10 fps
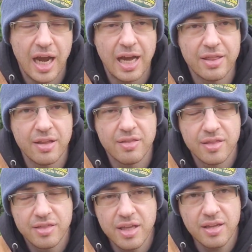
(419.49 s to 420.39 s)
And the
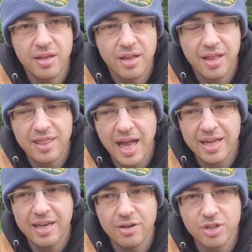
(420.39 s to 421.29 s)
thing
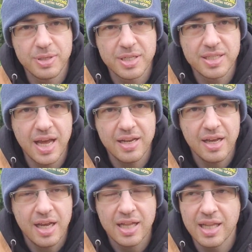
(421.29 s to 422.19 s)
that can be said,
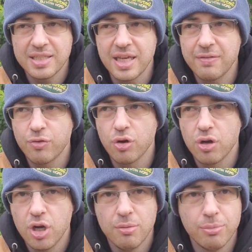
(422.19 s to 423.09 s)
let's say
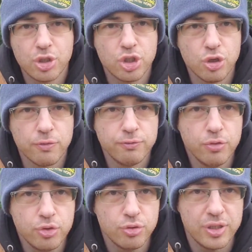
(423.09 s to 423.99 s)
for mature
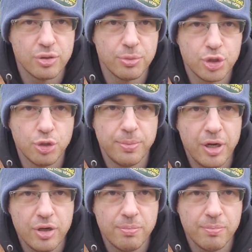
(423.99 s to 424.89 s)
fruit trees or mature
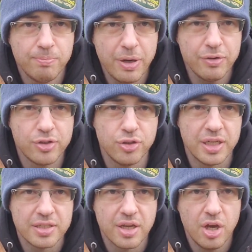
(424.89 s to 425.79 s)
berry
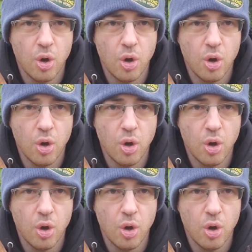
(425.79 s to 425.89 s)
trees.